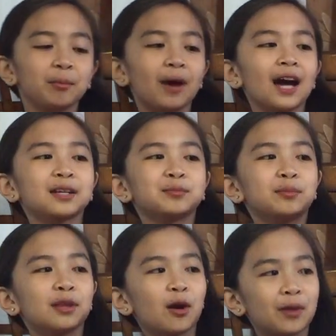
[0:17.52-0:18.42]
Mind
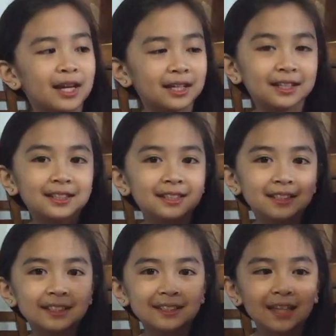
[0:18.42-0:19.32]
blowing
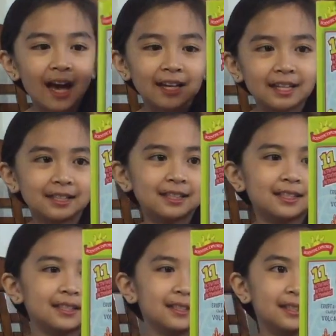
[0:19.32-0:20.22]

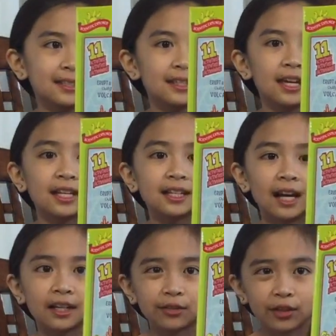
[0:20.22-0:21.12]
science kit
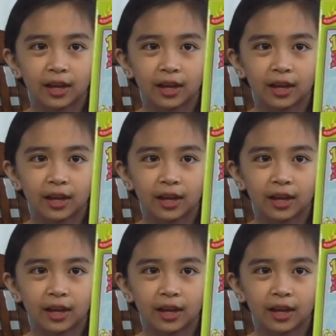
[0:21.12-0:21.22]
kind of